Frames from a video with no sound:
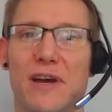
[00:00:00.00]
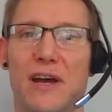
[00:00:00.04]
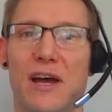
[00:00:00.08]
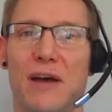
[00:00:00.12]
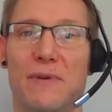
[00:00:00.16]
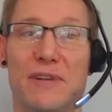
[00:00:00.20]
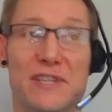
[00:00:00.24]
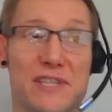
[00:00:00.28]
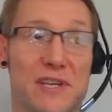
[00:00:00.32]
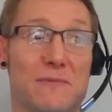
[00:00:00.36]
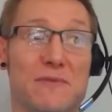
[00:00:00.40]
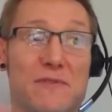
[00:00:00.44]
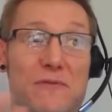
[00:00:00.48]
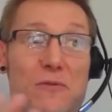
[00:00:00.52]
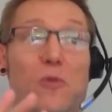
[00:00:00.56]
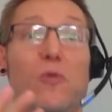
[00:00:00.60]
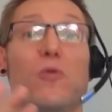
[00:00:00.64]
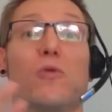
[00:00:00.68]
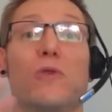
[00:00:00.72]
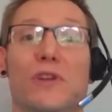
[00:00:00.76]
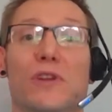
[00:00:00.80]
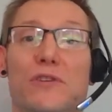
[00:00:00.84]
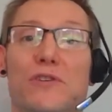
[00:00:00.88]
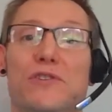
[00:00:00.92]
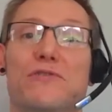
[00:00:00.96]
um, in terms of
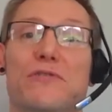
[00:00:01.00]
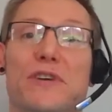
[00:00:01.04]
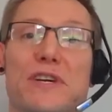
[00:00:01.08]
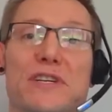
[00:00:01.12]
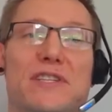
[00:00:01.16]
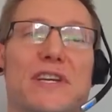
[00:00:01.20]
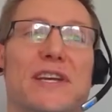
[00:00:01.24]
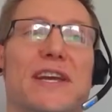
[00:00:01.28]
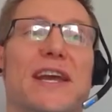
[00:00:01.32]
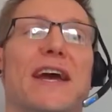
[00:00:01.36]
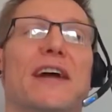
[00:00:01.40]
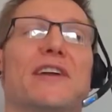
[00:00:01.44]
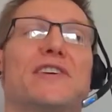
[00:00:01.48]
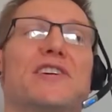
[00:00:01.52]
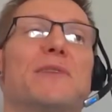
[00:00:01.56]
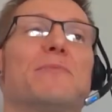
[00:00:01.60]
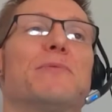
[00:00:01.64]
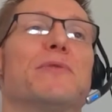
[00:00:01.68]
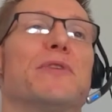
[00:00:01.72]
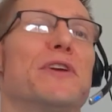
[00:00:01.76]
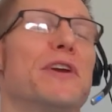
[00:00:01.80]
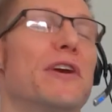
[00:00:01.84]
all industries, to catch up on it.